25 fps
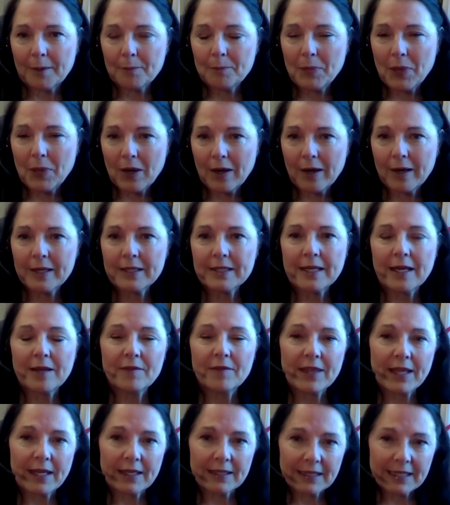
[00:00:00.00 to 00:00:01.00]
part of
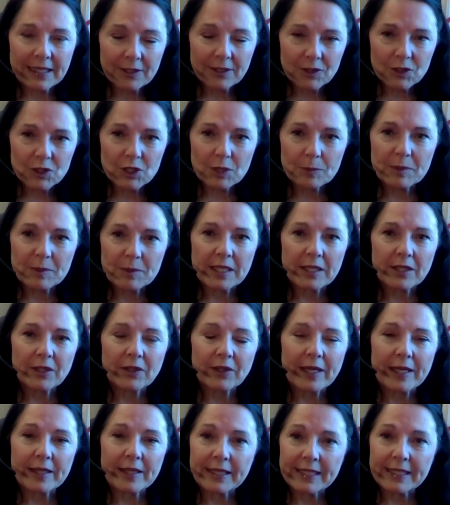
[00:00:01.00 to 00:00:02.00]
that leadership dinner
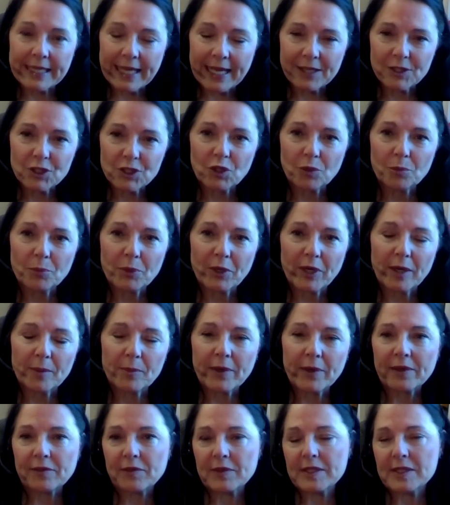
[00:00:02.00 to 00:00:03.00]
and the National Prayer
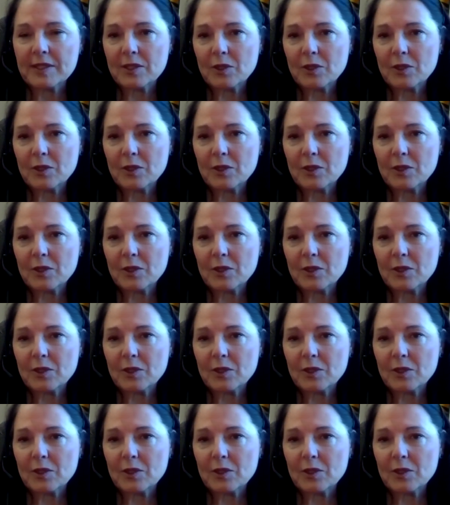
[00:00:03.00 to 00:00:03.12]
Breakfast.